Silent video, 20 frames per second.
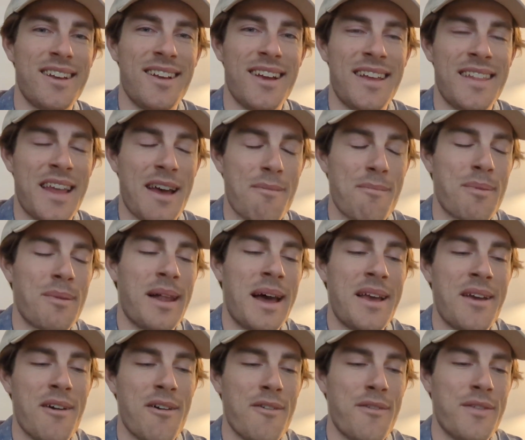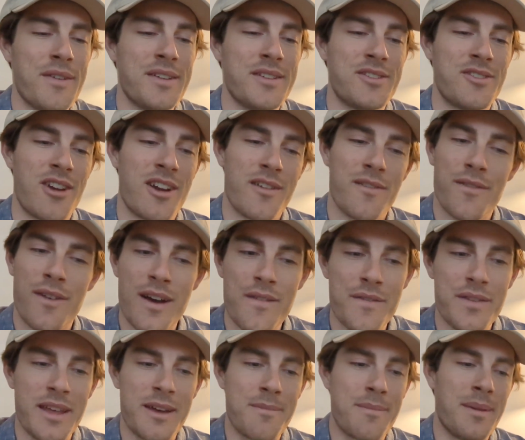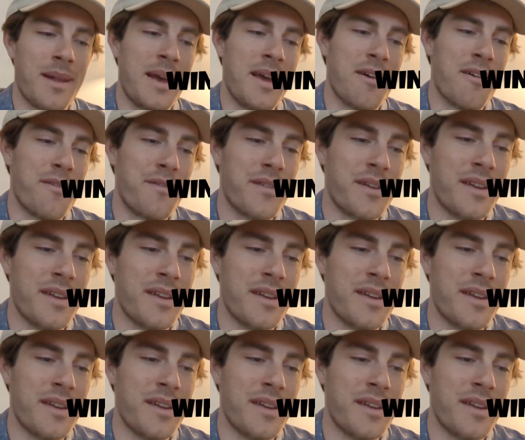in that playoff and trying to fight for that playoff.